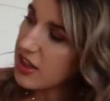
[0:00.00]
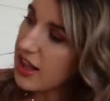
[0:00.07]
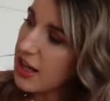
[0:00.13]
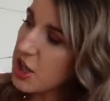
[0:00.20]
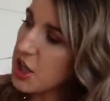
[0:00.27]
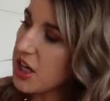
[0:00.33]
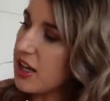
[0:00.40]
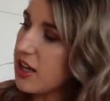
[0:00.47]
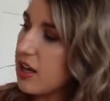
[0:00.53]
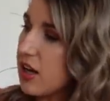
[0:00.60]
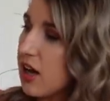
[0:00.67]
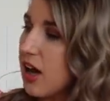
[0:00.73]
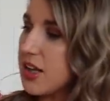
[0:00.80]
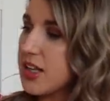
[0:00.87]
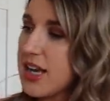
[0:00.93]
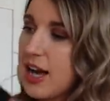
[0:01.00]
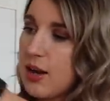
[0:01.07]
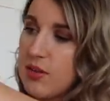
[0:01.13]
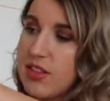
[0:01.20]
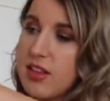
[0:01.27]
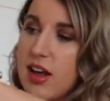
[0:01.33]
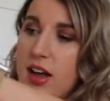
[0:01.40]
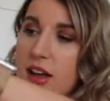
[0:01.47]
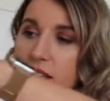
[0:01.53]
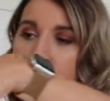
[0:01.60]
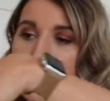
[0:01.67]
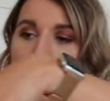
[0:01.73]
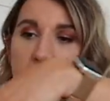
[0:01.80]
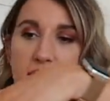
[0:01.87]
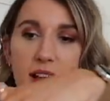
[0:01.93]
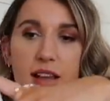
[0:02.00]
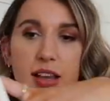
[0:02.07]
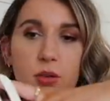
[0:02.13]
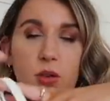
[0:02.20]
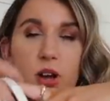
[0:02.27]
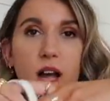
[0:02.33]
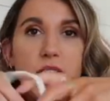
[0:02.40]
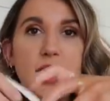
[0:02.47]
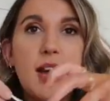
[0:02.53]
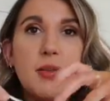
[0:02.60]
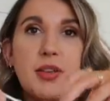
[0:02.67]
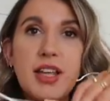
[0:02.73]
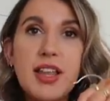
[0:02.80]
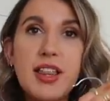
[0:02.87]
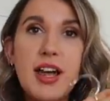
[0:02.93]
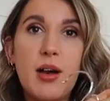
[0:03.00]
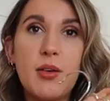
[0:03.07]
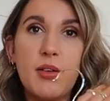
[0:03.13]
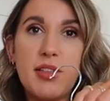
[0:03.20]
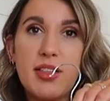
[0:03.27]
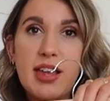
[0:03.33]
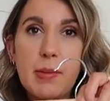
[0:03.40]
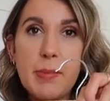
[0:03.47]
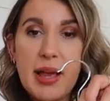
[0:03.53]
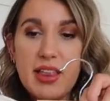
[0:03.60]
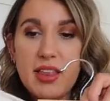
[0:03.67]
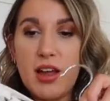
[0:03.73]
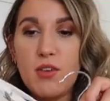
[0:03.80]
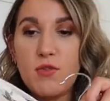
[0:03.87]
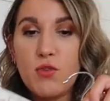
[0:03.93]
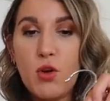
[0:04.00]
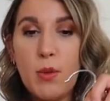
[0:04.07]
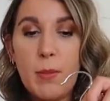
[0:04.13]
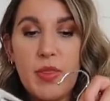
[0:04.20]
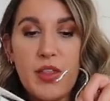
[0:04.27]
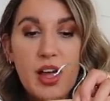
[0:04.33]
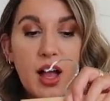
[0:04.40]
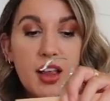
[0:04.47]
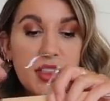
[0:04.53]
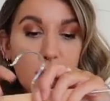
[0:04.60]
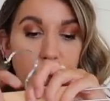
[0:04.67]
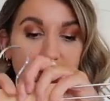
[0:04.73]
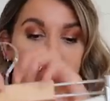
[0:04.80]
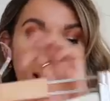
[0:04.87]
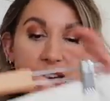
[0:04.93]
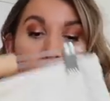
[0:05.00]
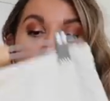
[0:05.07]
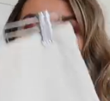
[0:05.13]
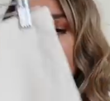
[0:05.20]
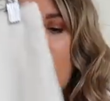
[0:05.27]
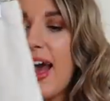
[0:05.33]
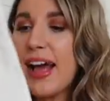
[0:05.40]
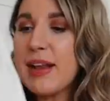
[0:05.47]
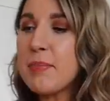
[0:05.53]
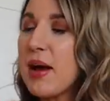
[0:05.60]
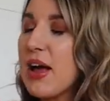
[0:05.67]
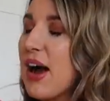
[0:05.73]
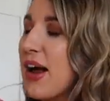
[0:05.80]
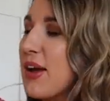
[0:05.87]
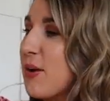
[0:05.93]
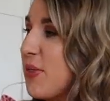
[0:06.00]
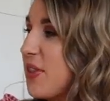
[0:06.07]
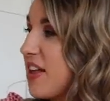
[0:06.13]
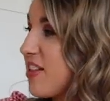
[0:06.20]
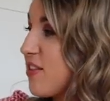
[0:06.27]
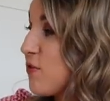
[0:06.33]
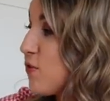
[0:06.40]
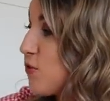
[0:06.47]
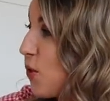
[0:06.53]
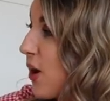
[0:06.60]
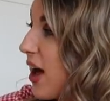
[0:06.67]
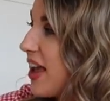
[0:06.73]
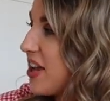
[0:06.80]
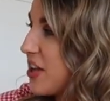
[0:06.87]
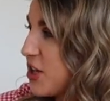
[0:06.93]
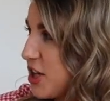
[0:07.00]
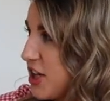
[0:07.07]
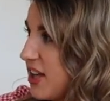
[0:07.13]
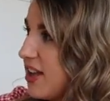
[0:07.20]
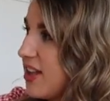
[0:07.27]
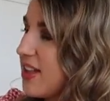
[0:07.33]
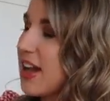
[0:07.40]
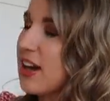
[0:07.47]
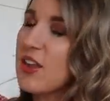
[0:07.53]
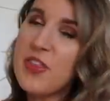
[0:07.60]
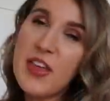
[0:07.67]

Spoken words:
was actually a cutout skirt. It's got this like little cutout detail. You'll see better from the cutaway. I had my eye on this for ages, and I